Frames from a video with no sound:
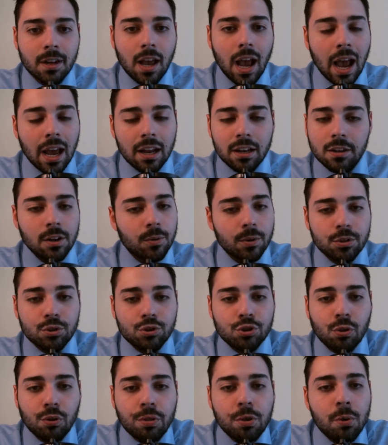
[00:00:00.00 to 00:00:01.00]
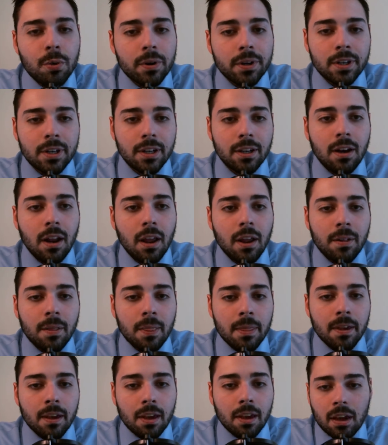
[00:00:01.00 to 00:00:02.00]
And you know what Joe Thornton did?
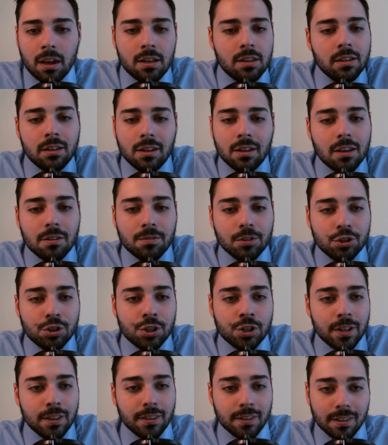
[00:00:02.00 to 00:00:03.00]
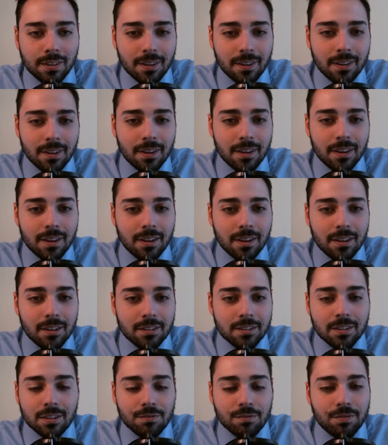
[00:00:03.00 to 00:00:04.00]
He didn't give a shit. He
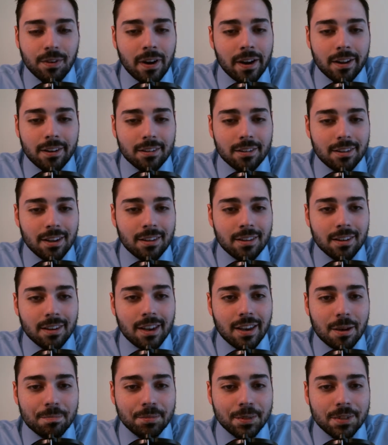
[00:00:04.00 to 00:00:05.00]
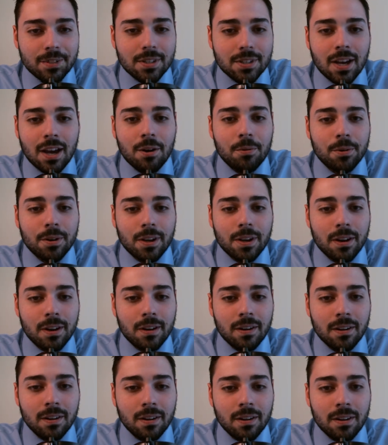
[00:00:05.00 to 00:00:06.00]
said, fine, take the captaincy. I don't
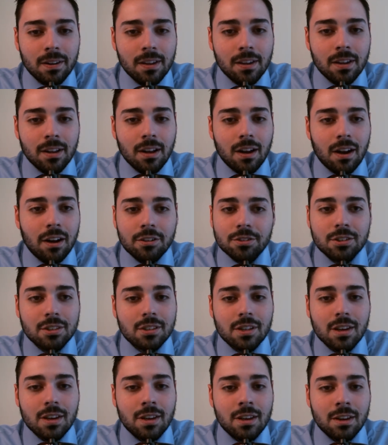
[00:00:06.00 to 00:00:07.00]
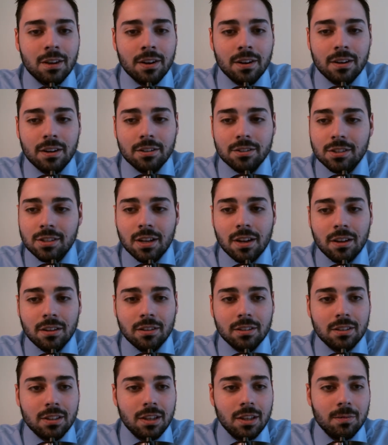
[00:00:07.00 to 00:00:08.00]
care. I'll stay here and I'll stay on the
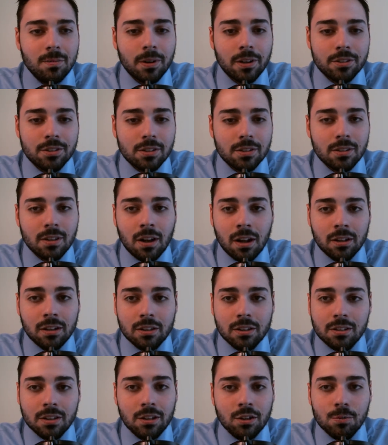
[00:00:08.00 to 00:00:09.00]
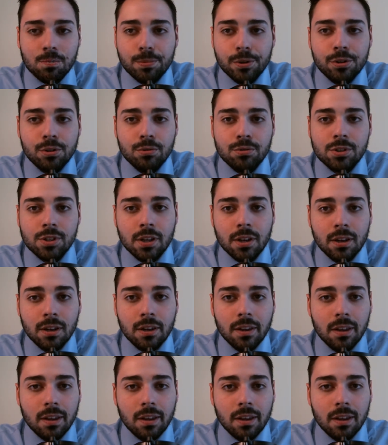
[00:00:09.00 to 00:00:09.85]
team and I'll continue producing.